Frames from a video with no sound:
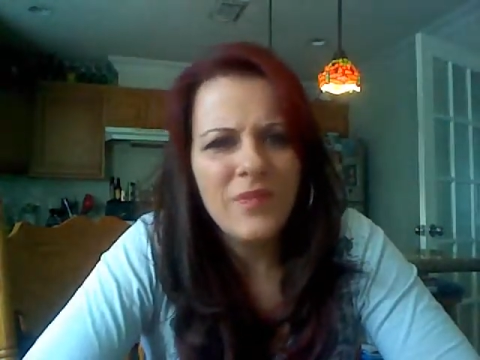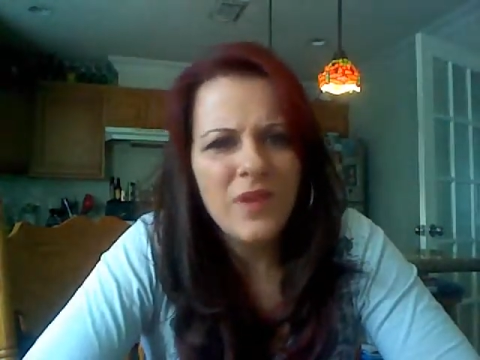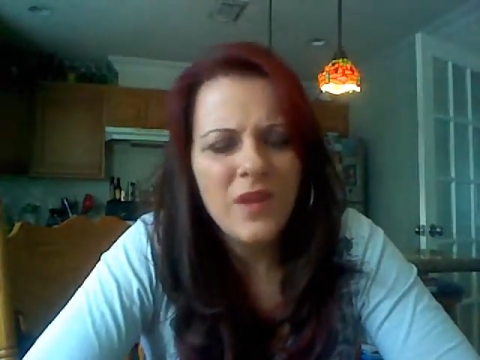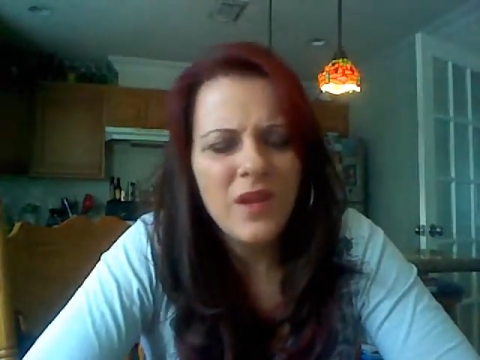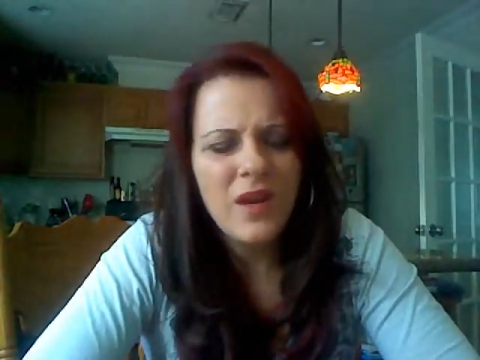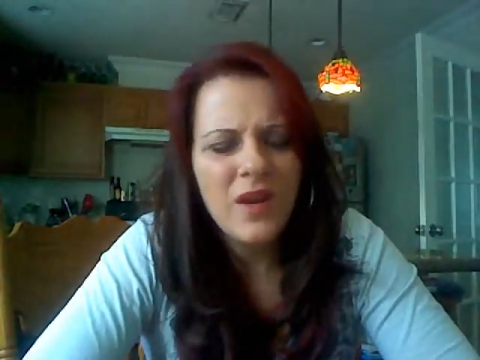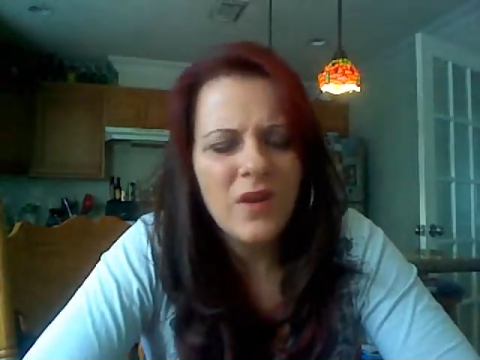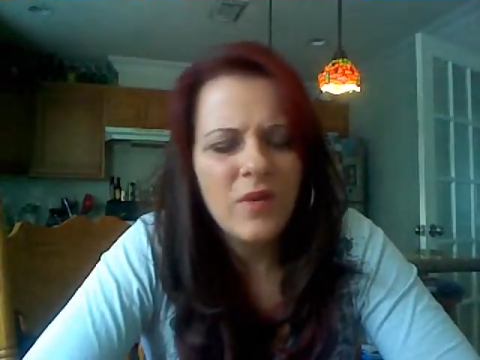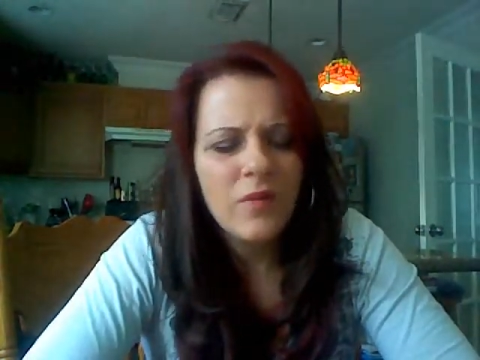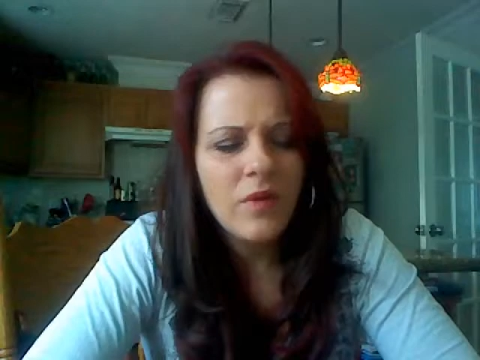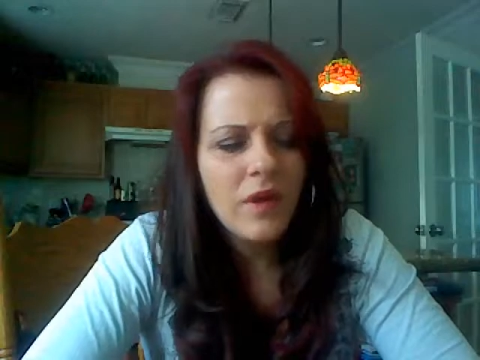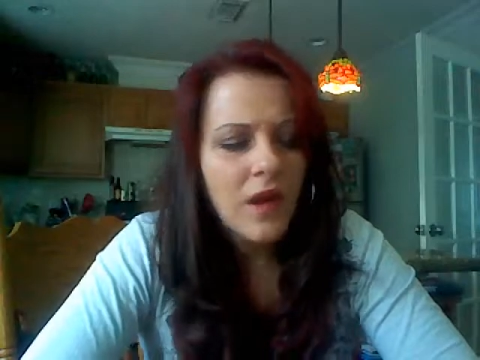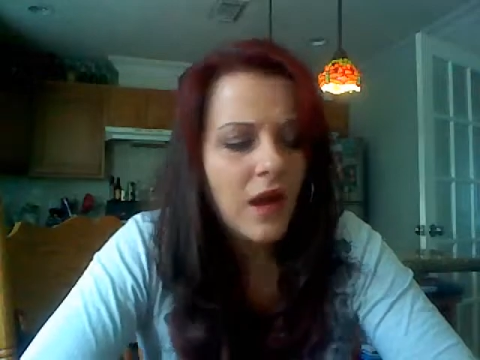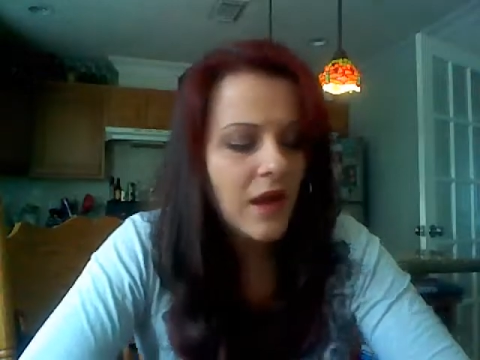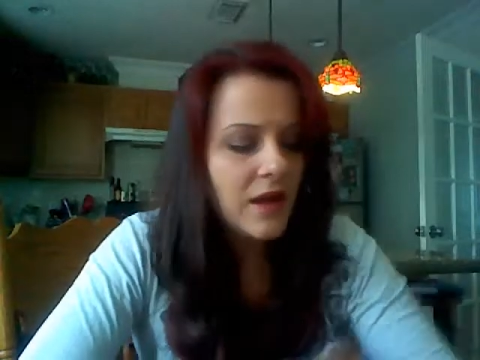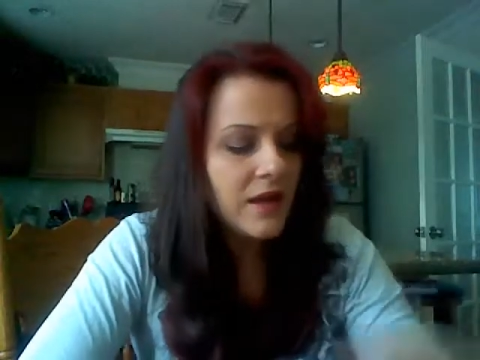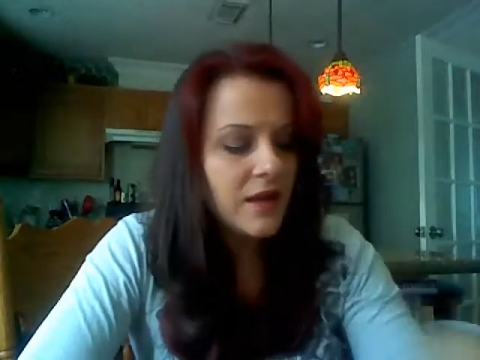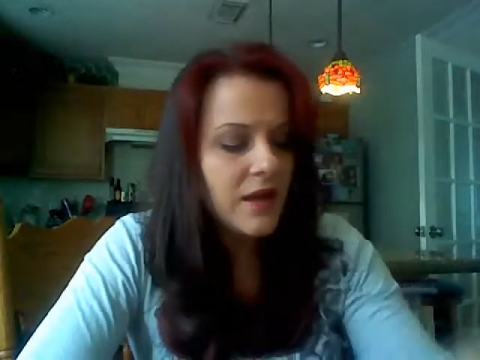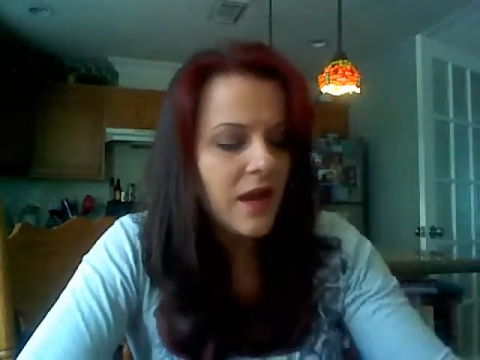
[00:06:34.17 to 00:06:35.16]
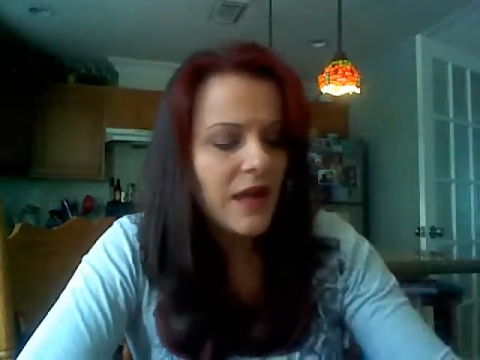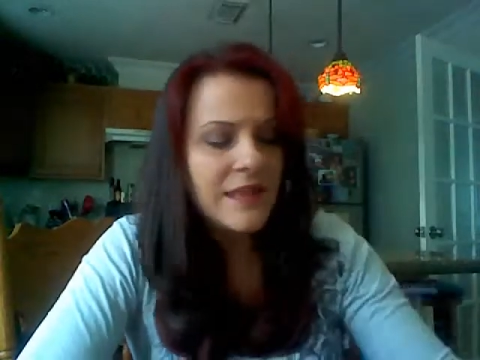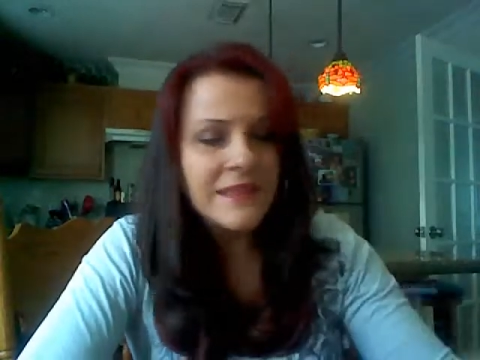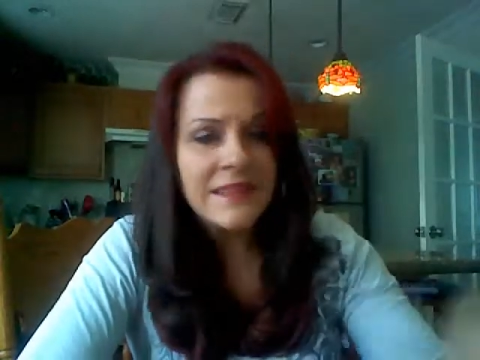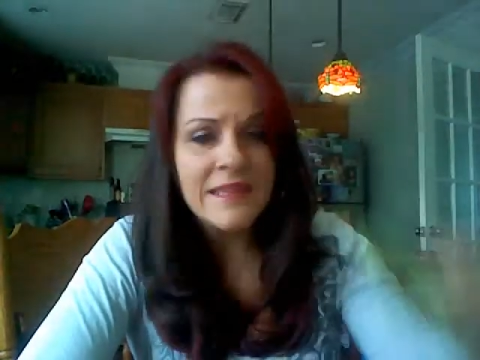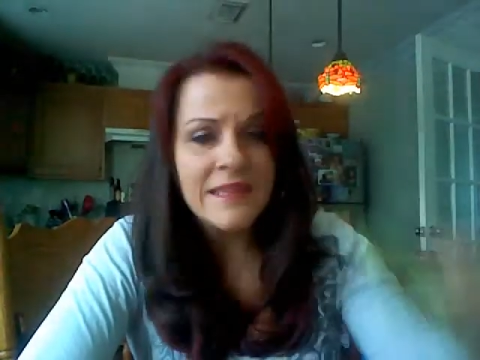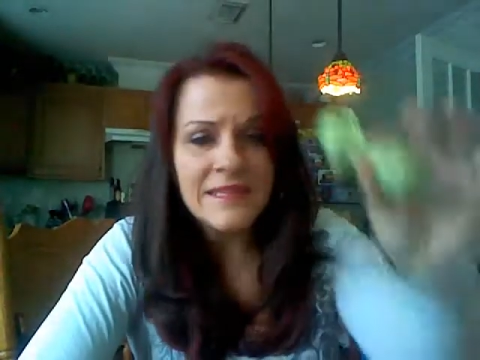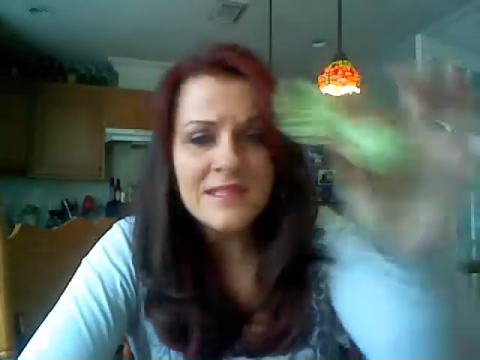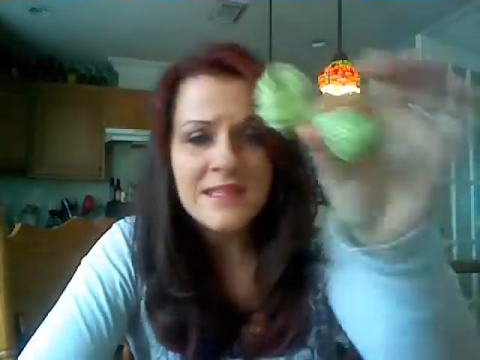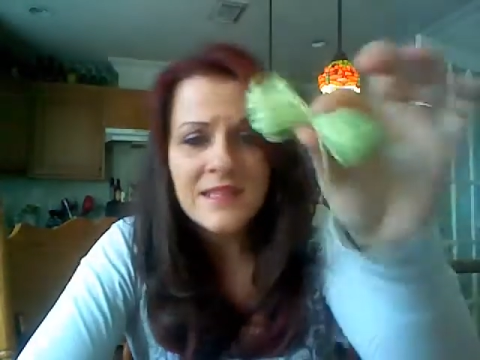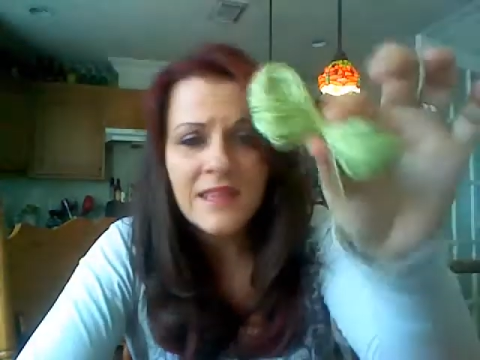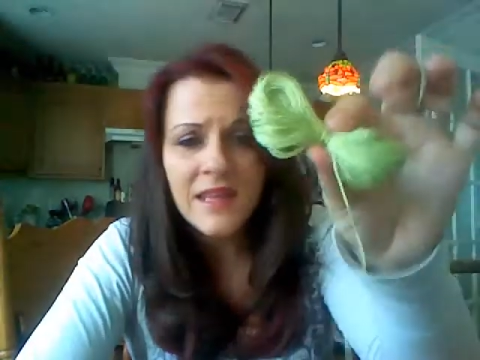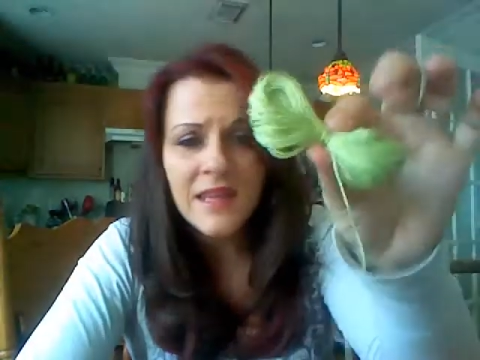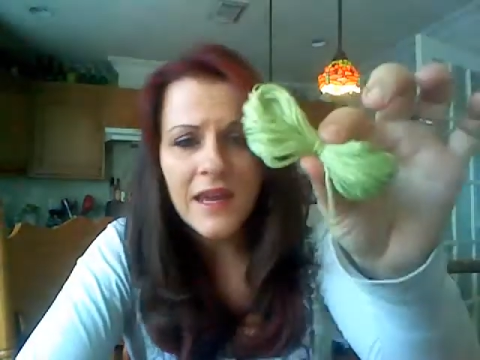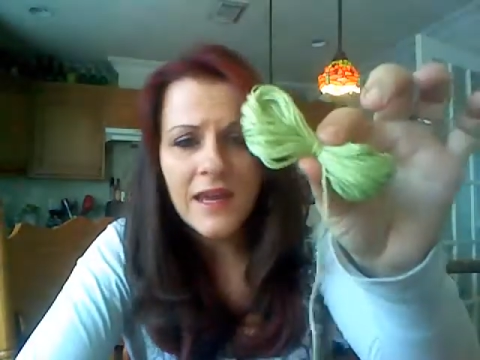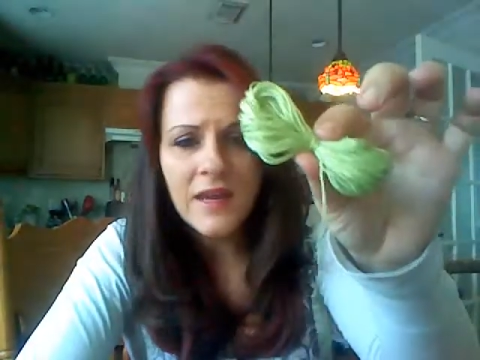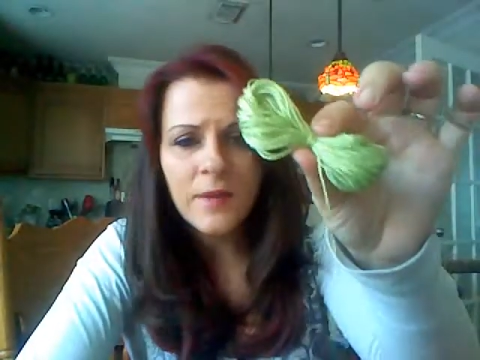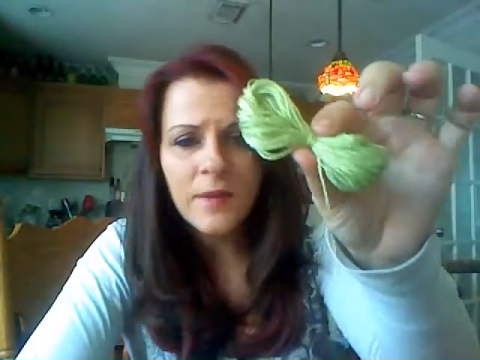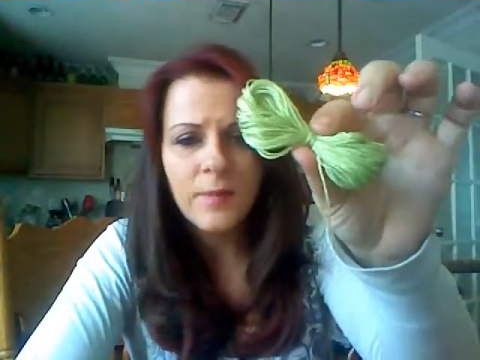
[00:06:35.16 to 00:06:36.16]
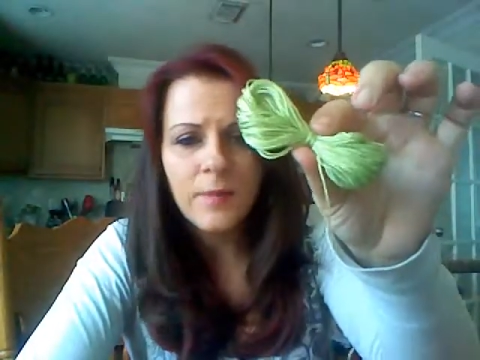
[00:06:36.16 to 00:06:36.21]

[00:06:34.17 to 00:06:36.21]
you know, not this thick,